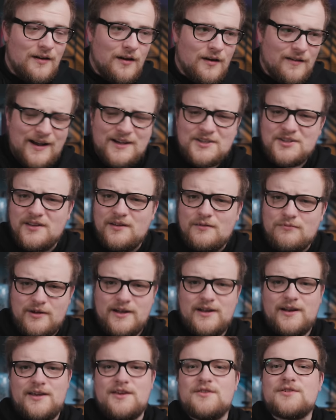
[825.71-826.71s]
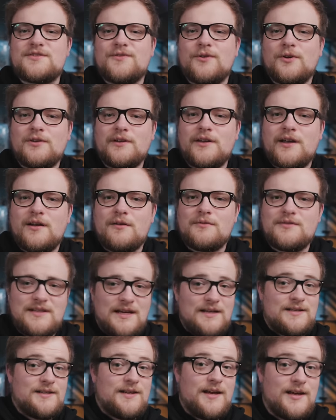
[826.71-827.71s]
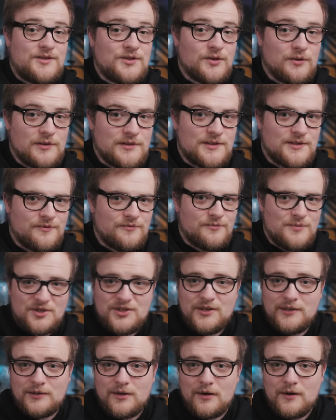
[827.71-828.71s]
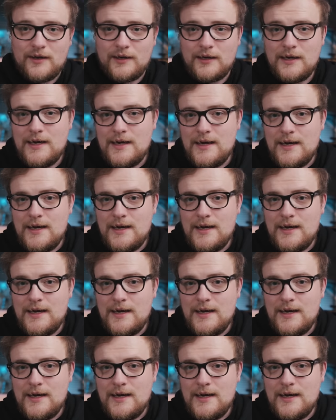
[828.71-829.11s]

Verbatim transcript: are actually really useful, you know, day-to-day -day tools of machine learning.